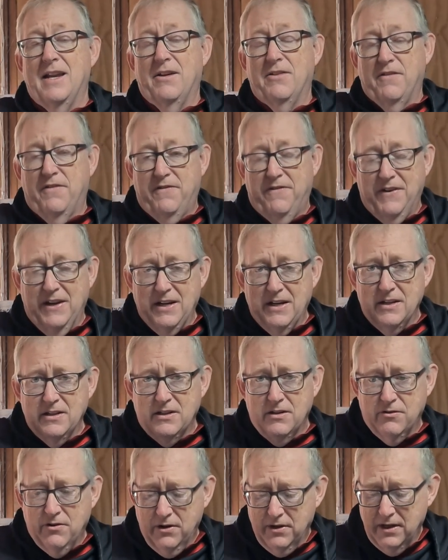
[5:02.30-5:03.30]
Now the
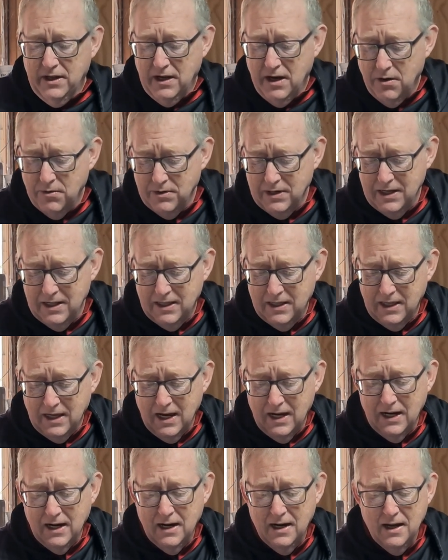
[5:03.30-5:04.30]
fingers are the only
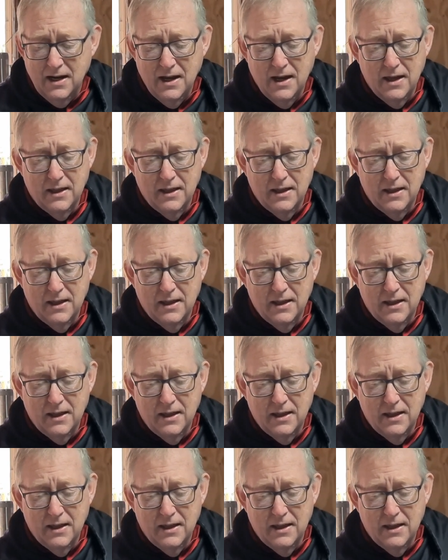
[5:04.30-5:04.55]
thing